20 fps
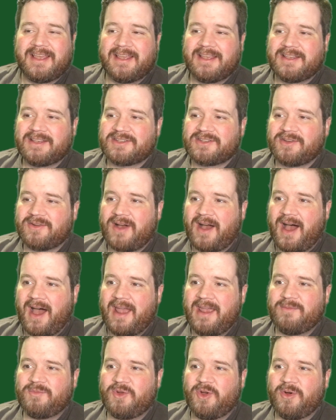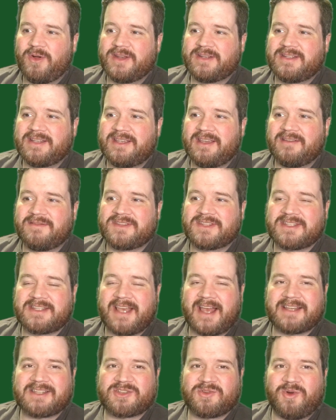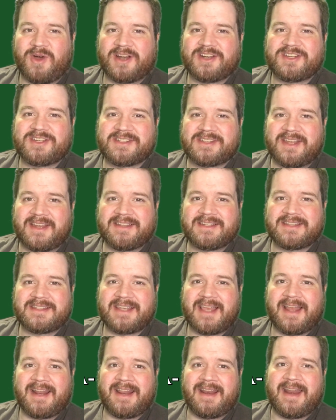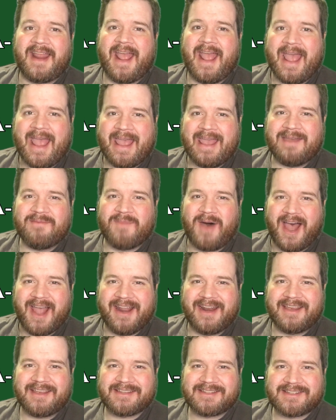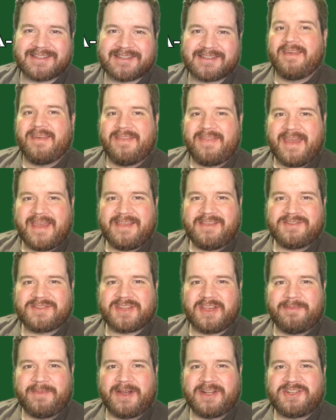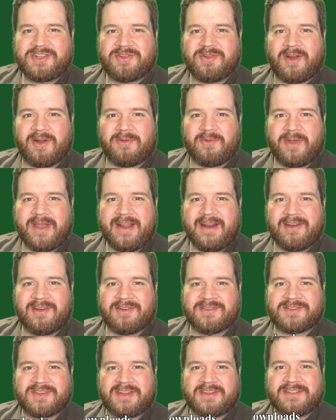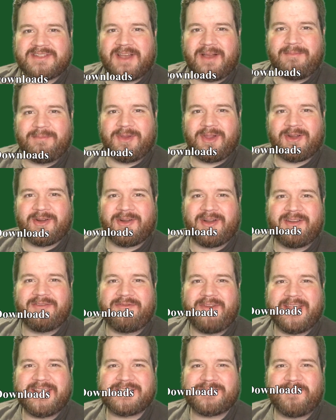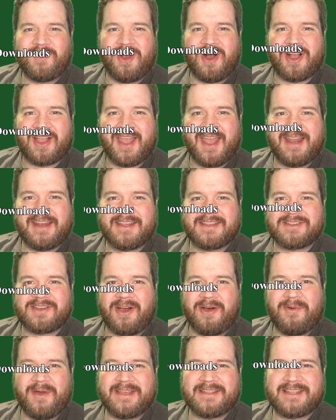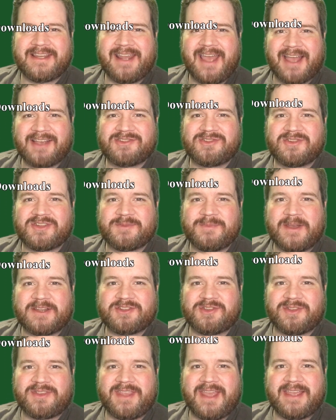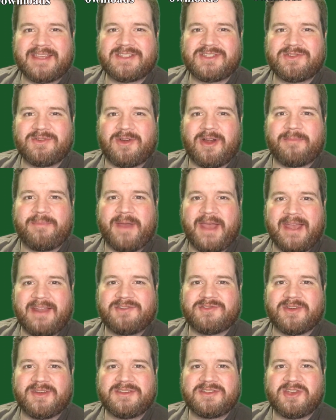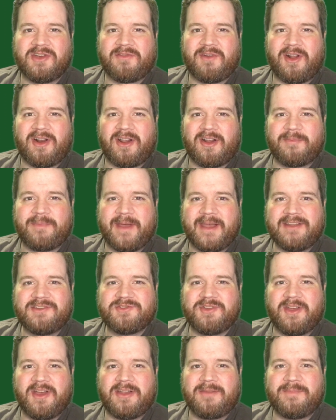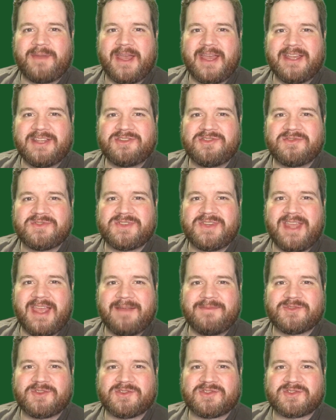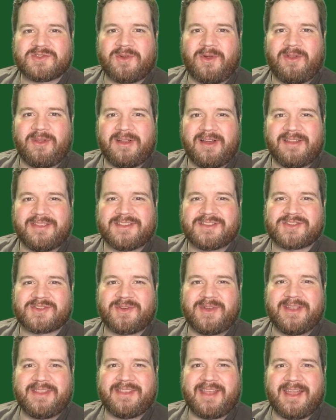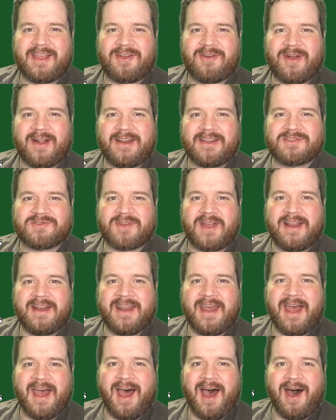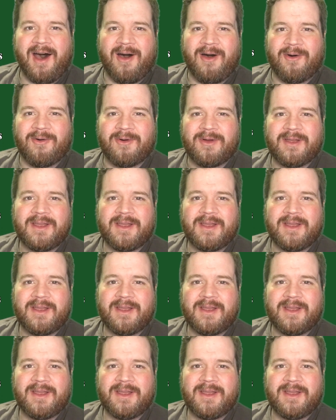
So I am going to give Sasquatch Sunset an A-. Thank you so much to our readers on Tumblr and Facebook, and as always, an extra special thanks to our patrons over on our Patreon page whose names are scrolling on the screen like credits right now.